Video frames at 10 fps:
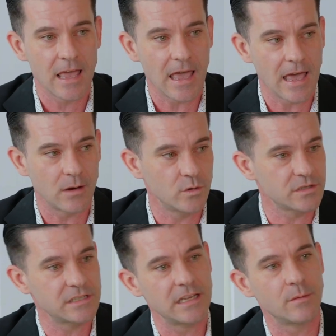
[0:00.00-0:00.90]
And we'll
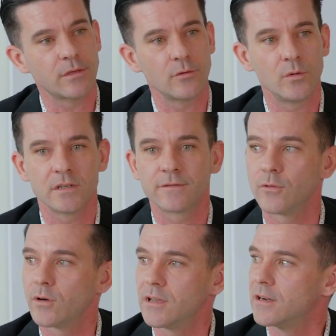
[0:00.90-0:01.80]
see him through his
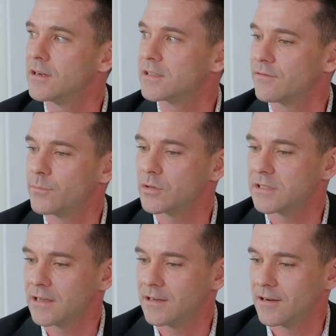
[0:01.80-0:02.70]
4 years of
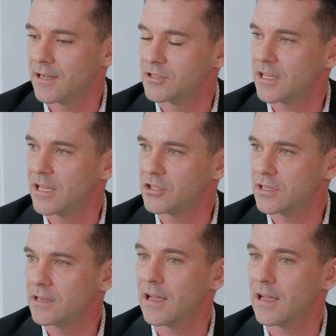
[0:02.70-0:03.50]
post-secondary education